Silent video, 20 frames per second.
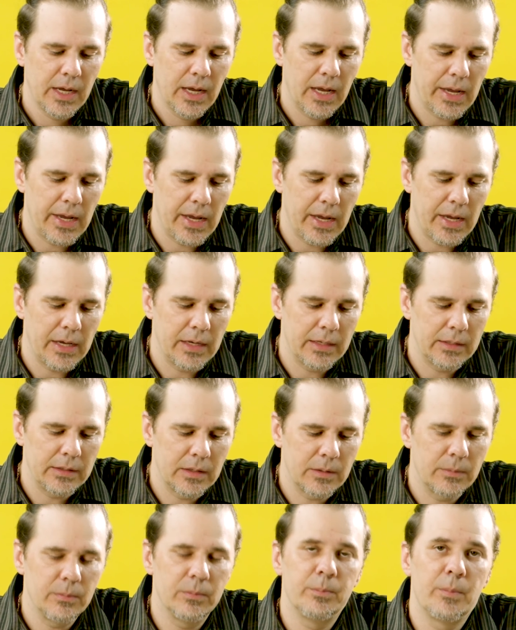And
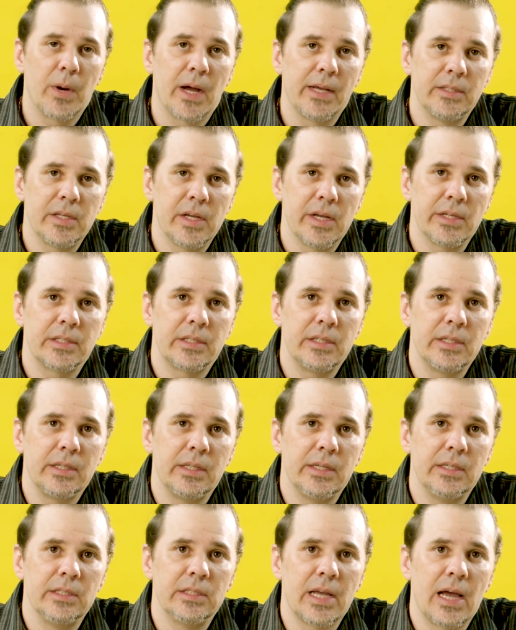by testing
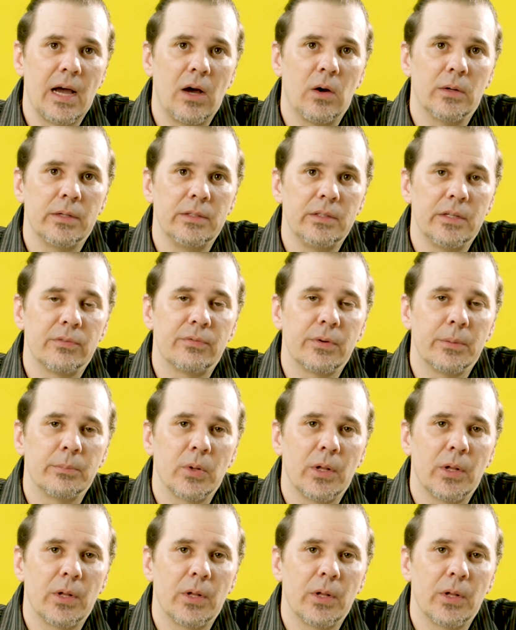these out in different